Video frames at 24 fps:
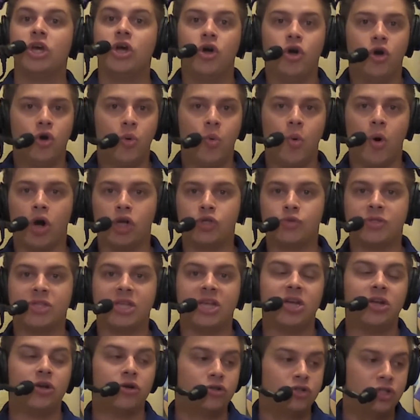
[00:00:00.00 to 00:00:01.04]
who works with the
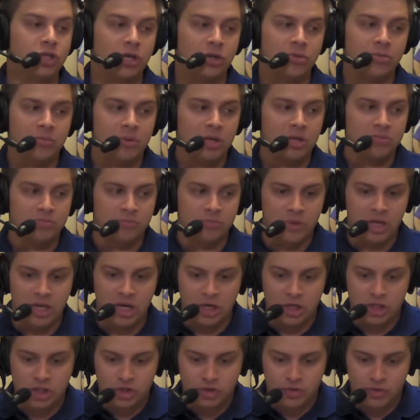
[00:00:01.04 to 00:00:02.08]
hitters in
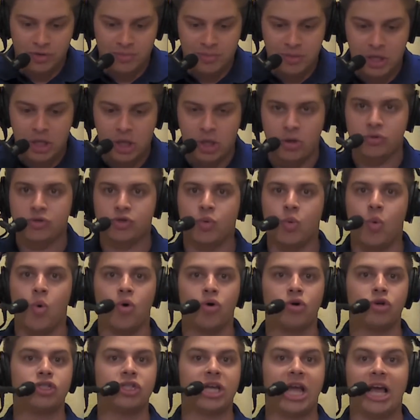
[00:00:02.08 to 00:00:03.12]
extremely close
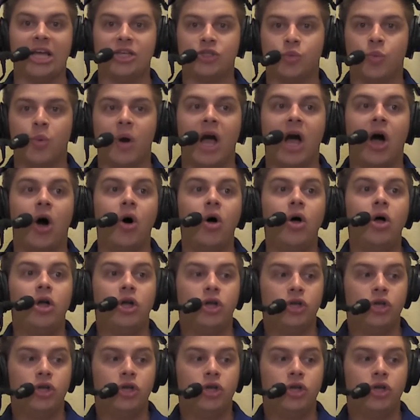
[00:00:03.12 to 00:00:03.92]
quarters as well.